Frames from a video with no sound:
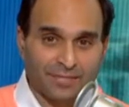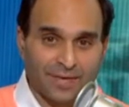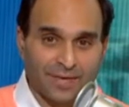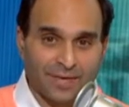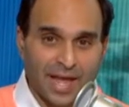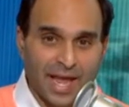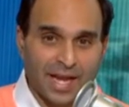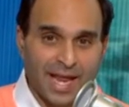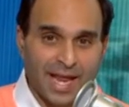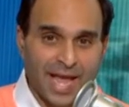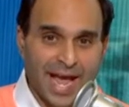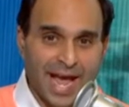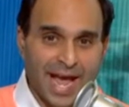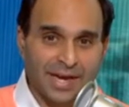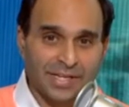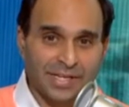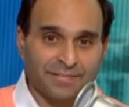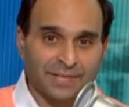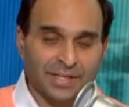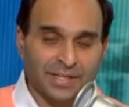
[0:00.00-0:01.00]
and how do
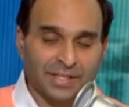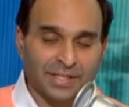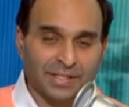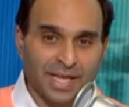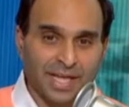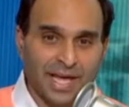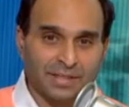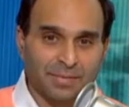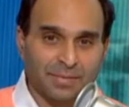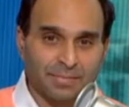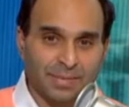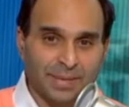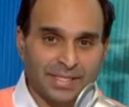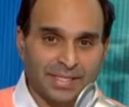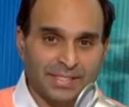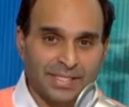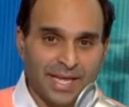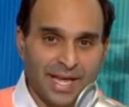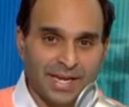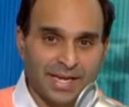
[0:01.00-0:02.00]
you feel like the Big
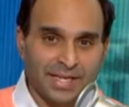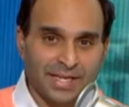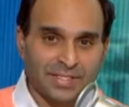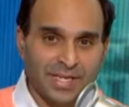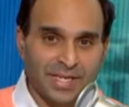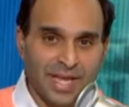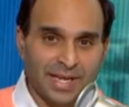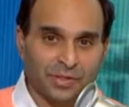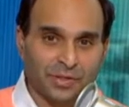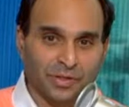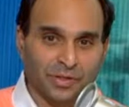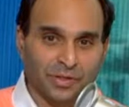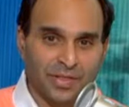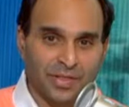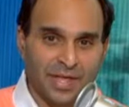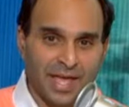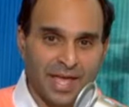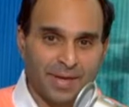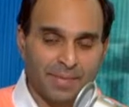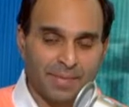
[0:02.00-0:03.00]
Ten has handled
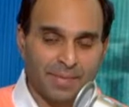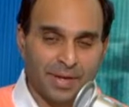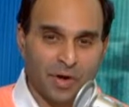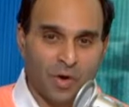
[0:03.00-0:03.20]
them and